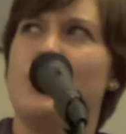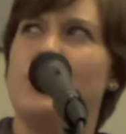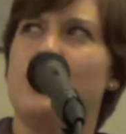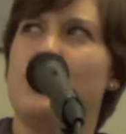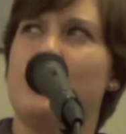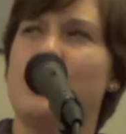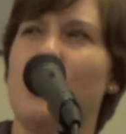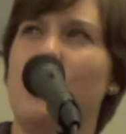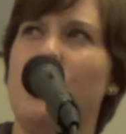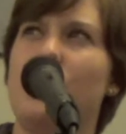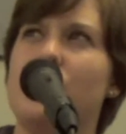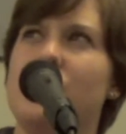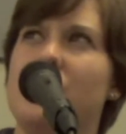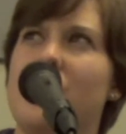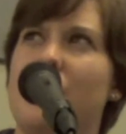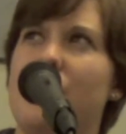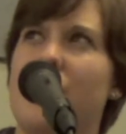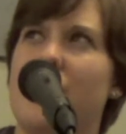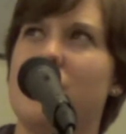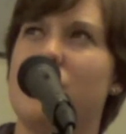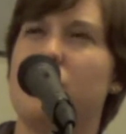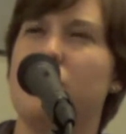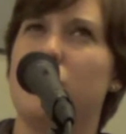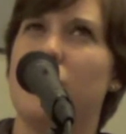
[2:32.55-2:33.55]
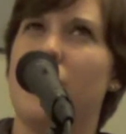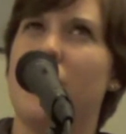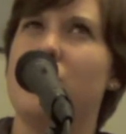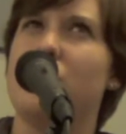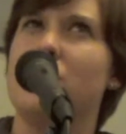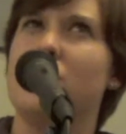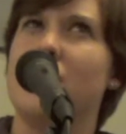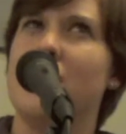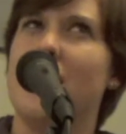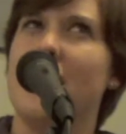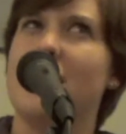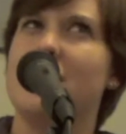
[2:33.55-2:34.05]
do souls have
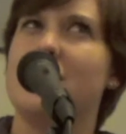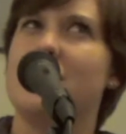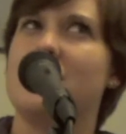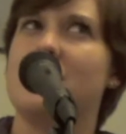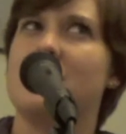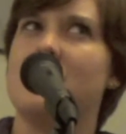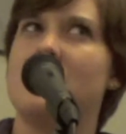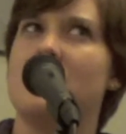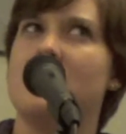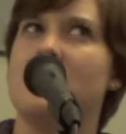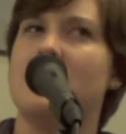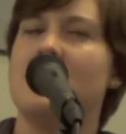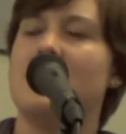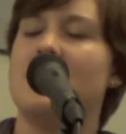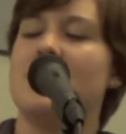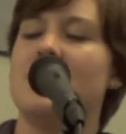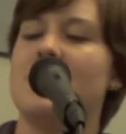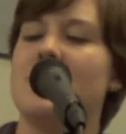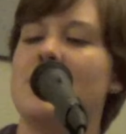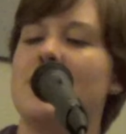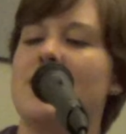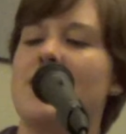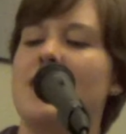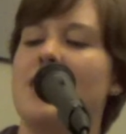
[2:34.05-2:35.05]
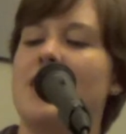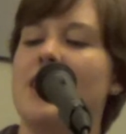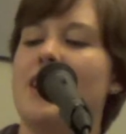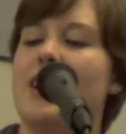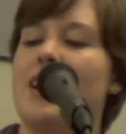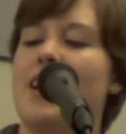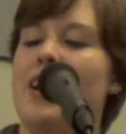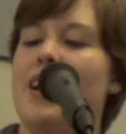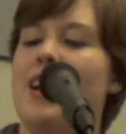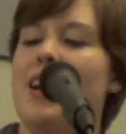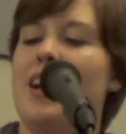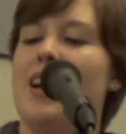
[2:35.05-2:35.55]
expiration dates?
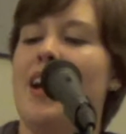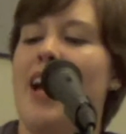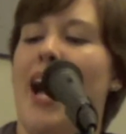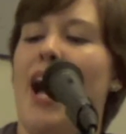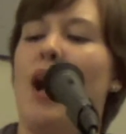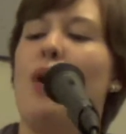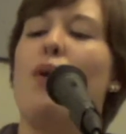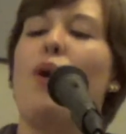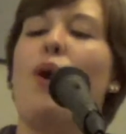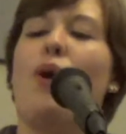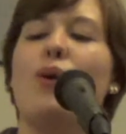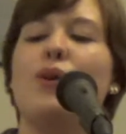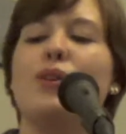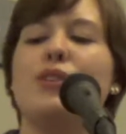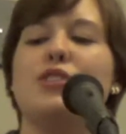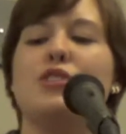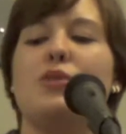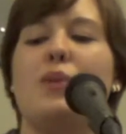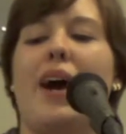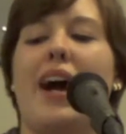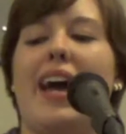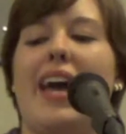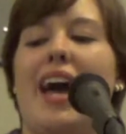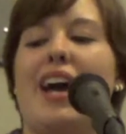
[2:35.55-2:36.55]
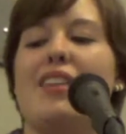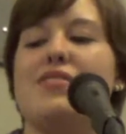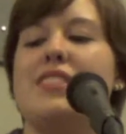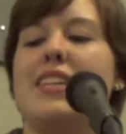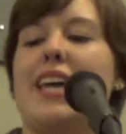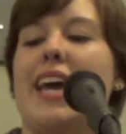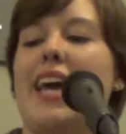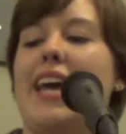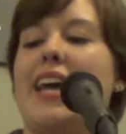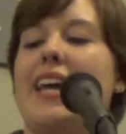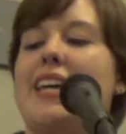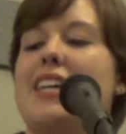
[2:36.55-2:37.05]
How old do I have to
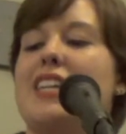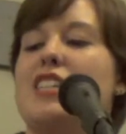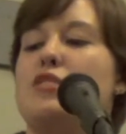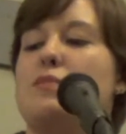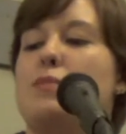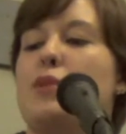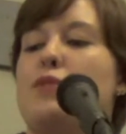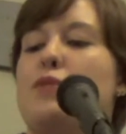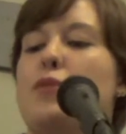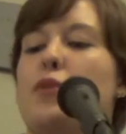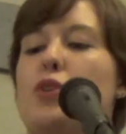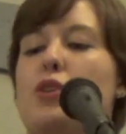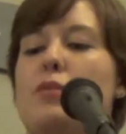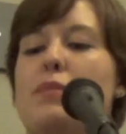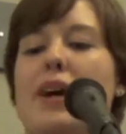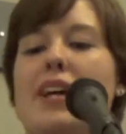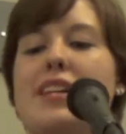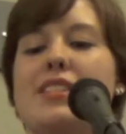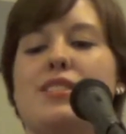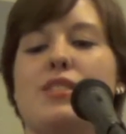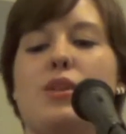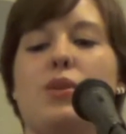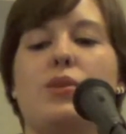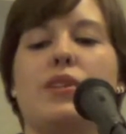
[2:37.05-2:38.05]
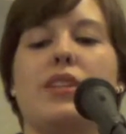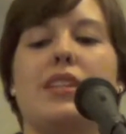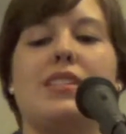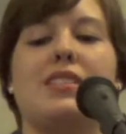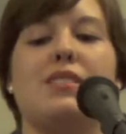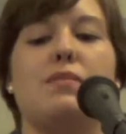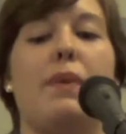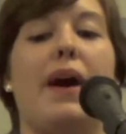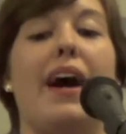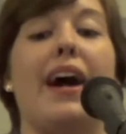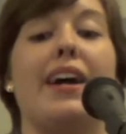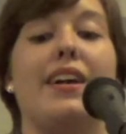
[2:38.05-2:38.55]
age before my soul
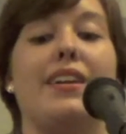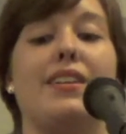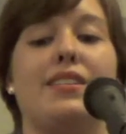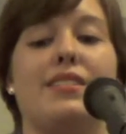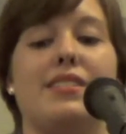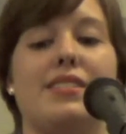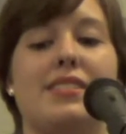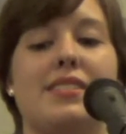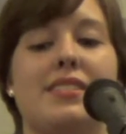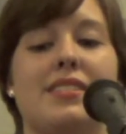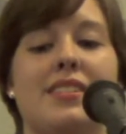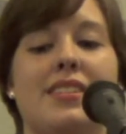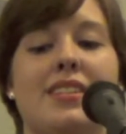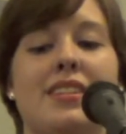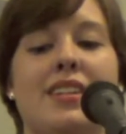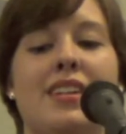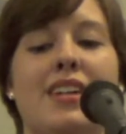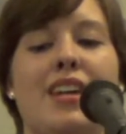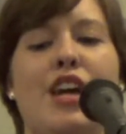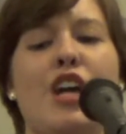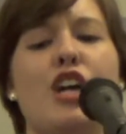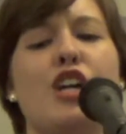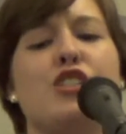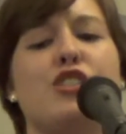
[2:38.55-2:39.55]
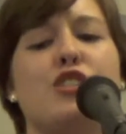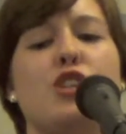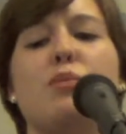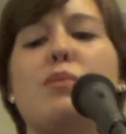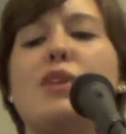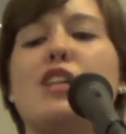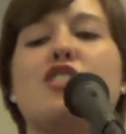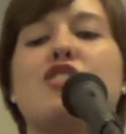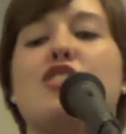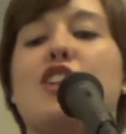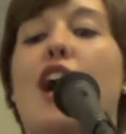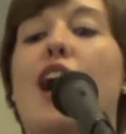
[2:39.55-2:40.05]
expires? So
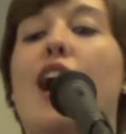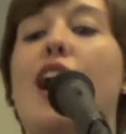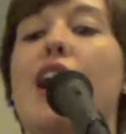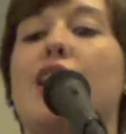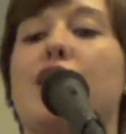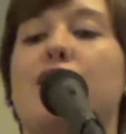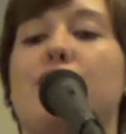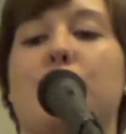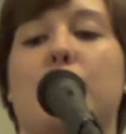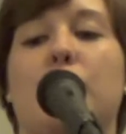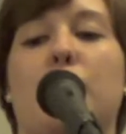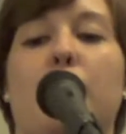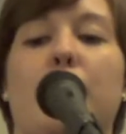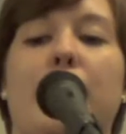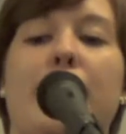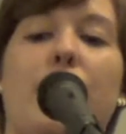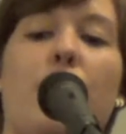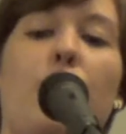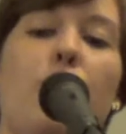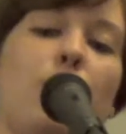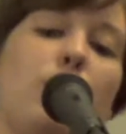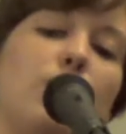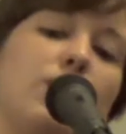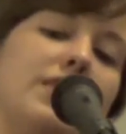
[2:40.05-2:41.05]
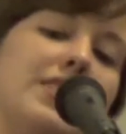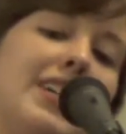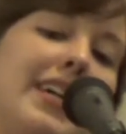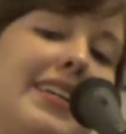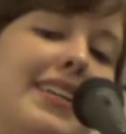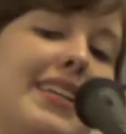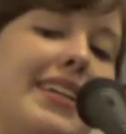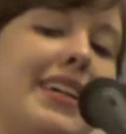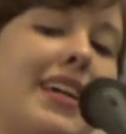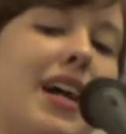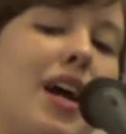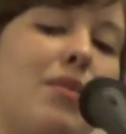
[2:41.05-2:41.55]
much talk of growing old,
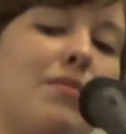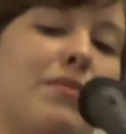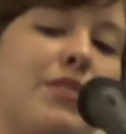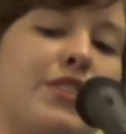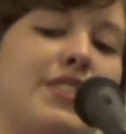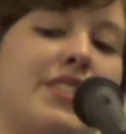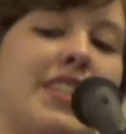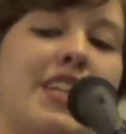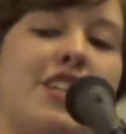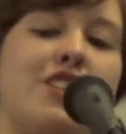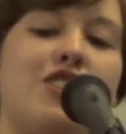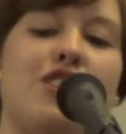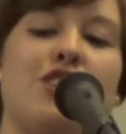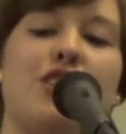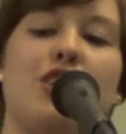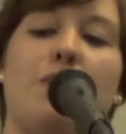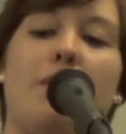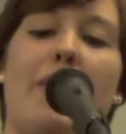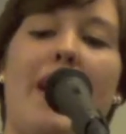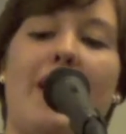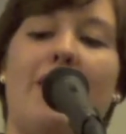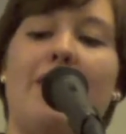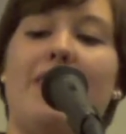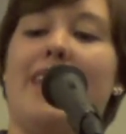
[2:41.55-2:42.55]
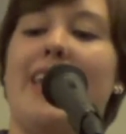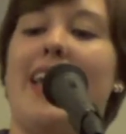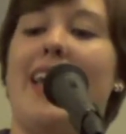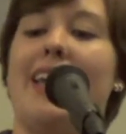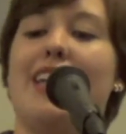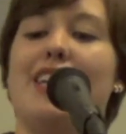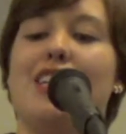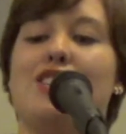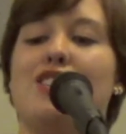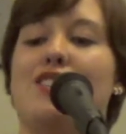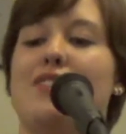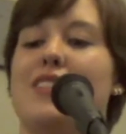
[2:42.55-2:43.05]
daily conversation, no matter the
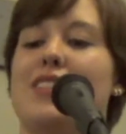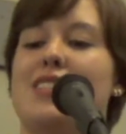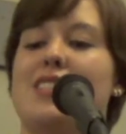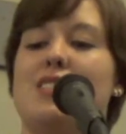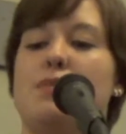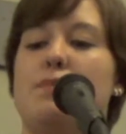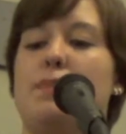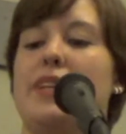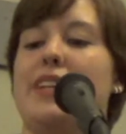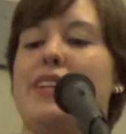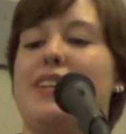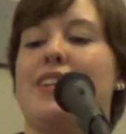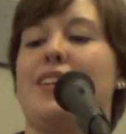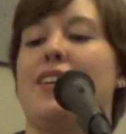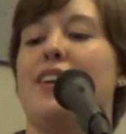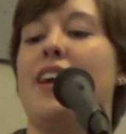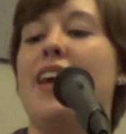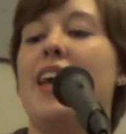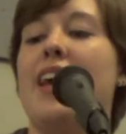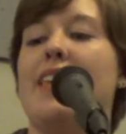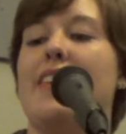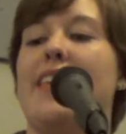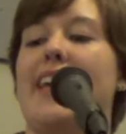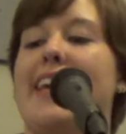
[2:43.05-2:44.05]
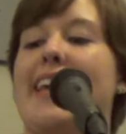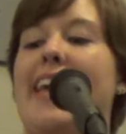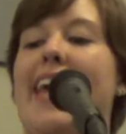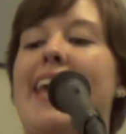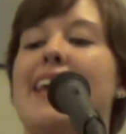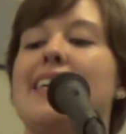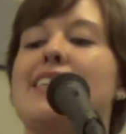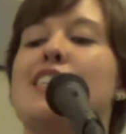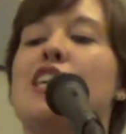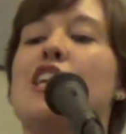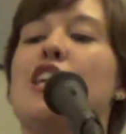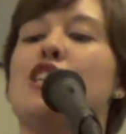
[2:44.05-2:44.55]
age of the speaker, they
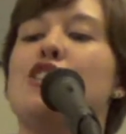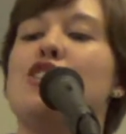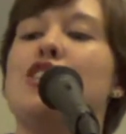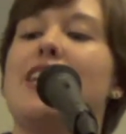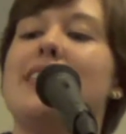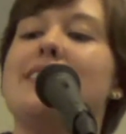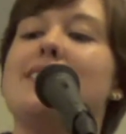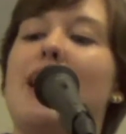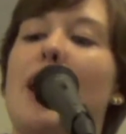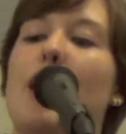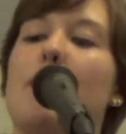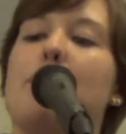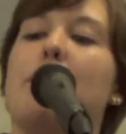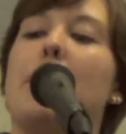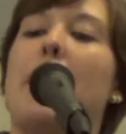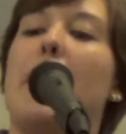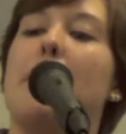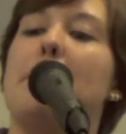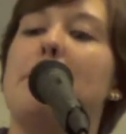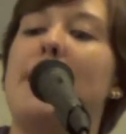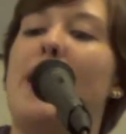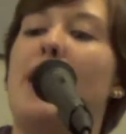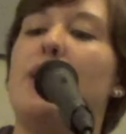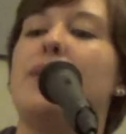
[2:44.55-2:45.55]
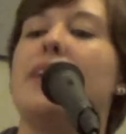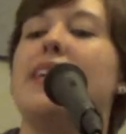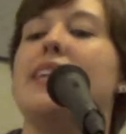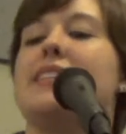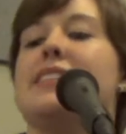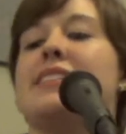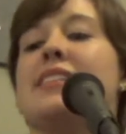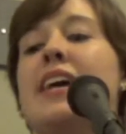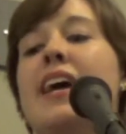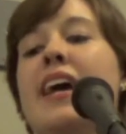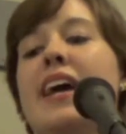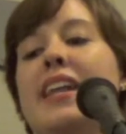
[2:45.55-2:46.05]
can't shut up about
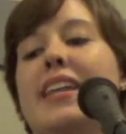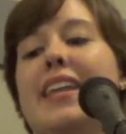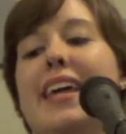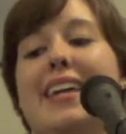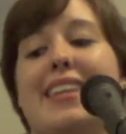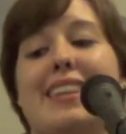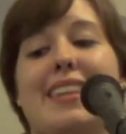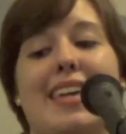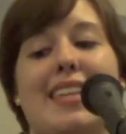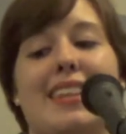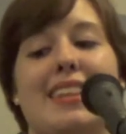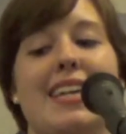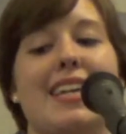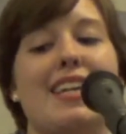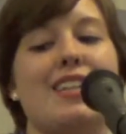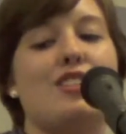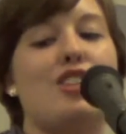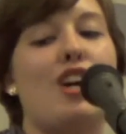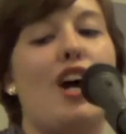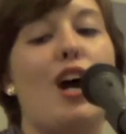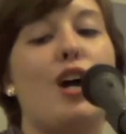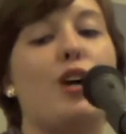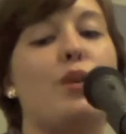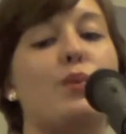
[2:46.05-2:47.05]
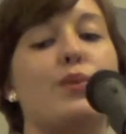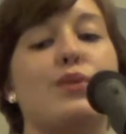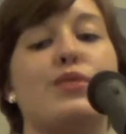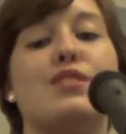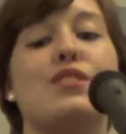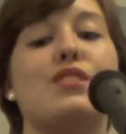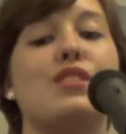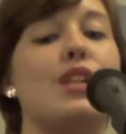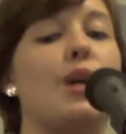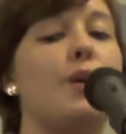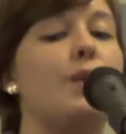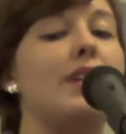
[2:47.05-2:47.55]
it. Like they think talk will
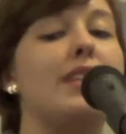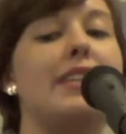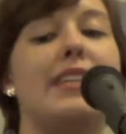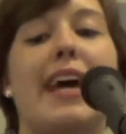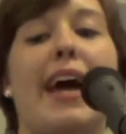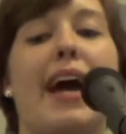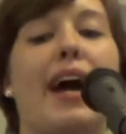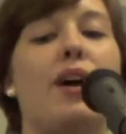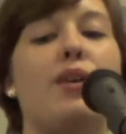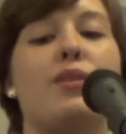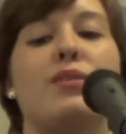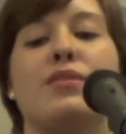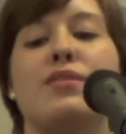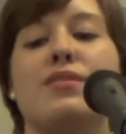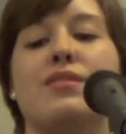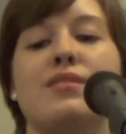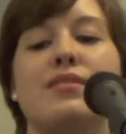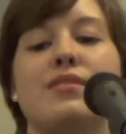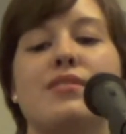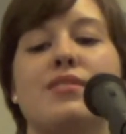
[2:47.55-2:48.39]
slow it down.